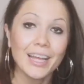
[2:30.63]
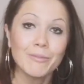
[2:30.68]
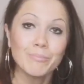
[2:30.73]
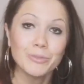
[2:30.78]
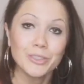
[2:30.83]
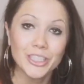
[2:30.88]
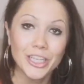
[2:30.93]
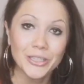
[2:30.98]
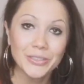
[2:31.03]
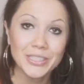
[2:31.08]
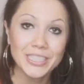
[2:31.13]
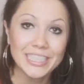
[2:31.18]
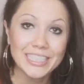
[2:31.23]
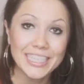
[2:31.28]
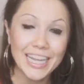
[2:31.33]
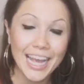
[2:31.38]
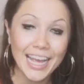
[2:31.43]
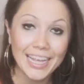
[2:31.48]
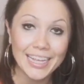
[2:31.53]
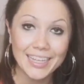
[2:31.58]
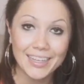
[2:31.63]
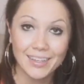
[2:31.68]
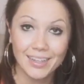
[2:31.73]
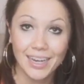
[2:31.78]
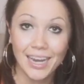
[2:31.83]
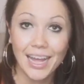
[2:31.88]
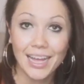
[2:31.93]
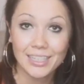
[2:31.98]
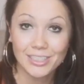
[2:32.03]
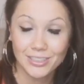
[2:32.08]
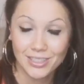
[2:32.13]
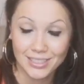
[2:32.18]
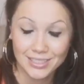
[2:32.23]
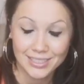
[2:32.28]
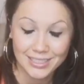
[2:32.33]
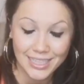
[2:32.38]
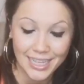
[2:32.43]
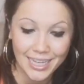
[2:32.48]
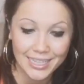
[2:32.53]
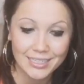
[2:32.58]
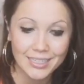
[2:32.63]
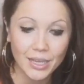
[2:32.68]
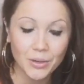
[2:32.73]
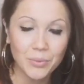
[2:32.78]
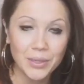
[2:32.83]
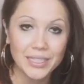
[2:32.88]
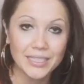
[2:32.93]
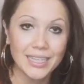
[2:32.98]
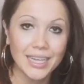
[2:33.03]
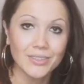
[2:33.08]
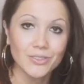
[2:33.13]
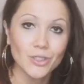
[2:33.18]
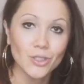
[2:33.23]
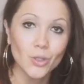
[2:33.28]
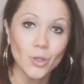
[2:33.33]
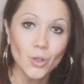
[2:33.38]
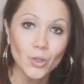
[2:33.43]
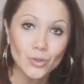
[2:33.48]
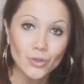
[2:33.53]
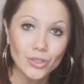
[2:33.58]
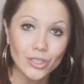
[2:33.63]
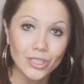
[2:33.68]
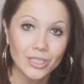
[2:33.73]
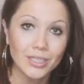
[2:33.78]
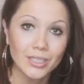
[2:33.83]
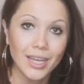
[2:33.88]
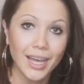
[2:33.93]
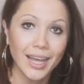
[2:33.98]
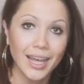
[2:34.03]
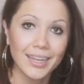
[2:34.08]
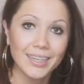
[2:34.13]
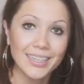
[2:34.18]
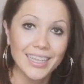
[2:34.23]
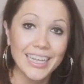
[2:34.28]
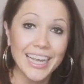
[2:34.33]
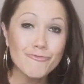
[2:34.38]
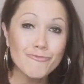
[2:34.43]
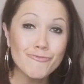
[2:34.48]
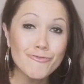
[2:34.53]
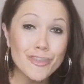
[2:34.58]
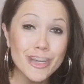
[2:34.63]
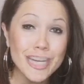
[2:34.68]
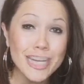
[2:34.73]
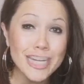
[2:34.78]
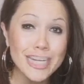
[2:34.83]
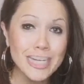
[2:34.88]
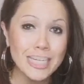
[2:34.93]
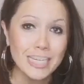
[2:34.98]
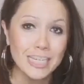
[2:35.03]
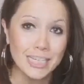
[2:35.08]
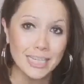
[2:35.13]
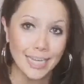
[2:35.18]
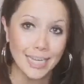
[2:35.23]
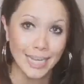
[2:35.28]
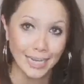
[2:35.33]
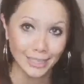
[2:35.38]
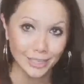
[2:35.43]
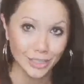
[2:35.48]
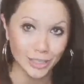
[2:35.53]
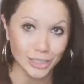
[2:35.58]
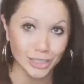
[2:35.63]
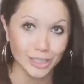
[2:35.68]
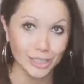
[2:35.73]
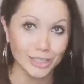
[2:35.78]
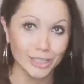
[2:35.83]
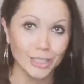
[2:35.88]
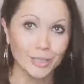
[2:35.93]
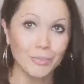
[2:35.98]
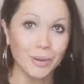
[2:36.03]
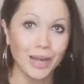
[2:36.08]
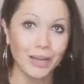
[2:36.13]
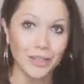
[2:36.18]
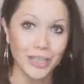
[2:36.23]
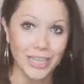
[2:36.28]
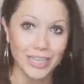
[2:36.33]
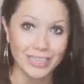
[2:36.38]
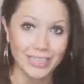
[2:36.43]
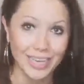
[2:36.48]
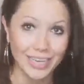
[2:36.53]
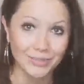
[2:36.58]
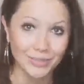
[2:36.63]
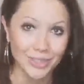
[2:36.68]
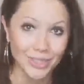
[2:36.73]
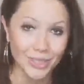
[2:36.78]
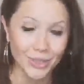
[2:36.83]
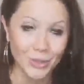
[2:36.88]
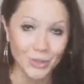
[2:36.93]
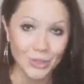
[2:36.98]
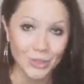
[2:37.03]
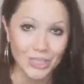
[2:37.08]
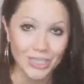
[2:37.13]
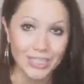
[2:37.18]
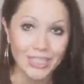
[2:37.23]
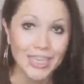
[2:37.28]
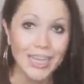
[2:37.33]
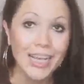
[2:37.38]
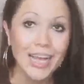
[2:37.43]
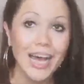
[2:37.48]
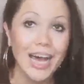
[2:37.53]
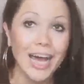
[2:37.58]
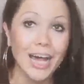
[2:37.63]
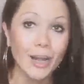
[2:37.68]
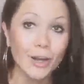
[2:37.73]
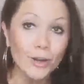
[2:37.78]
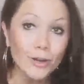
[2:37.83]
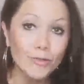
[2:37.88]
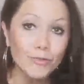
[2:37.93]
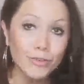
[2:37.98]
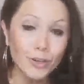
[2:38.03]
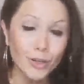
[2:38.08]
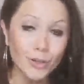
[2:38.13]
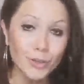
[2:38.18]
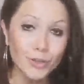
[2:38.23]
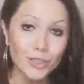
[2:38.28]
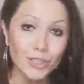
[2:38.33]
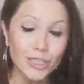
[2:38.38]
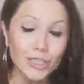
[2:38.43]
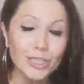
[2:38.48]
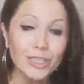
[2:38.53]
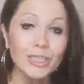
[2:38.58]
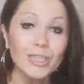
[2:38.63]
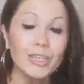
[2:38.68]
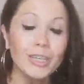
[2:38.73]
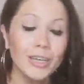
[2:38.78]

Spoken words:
So today, as I said, I went down to London and I get really anxious about going down to London. I love London.